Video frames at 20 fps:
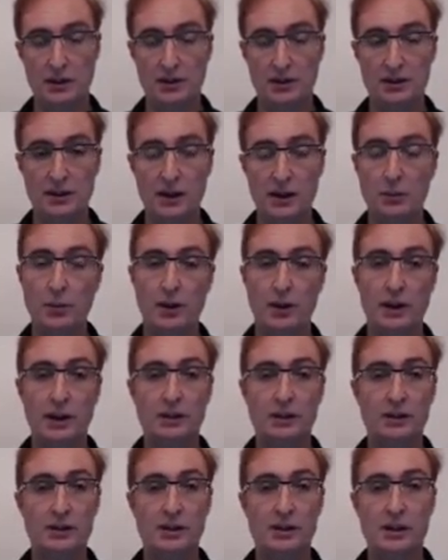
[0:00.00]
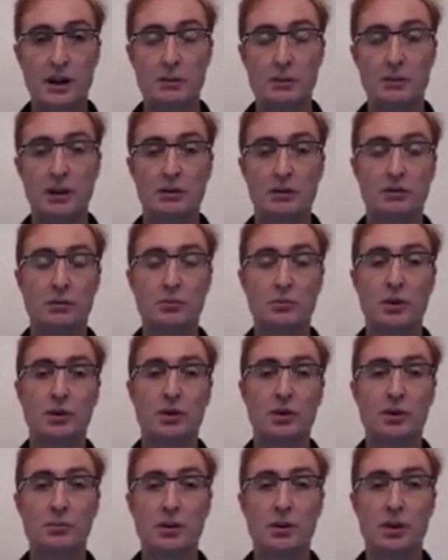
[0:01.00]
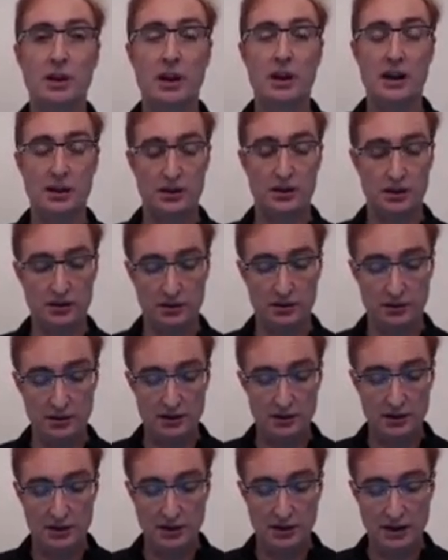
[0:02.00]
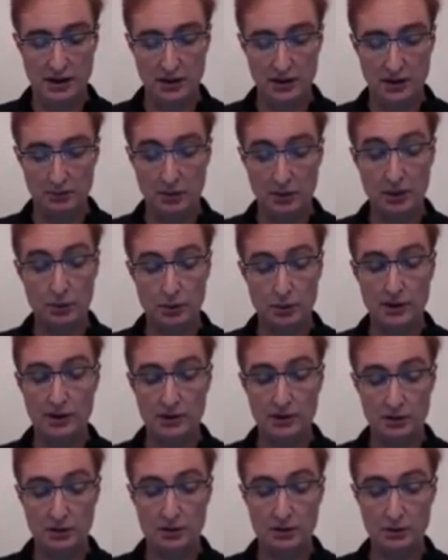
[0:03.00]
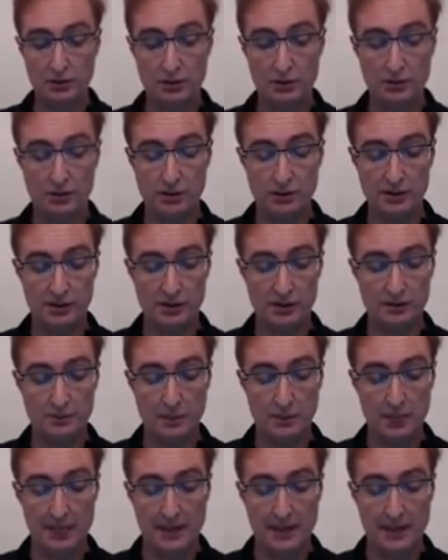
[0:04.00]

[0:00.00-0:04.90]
Really, the network here is enabling remote communication and between two users.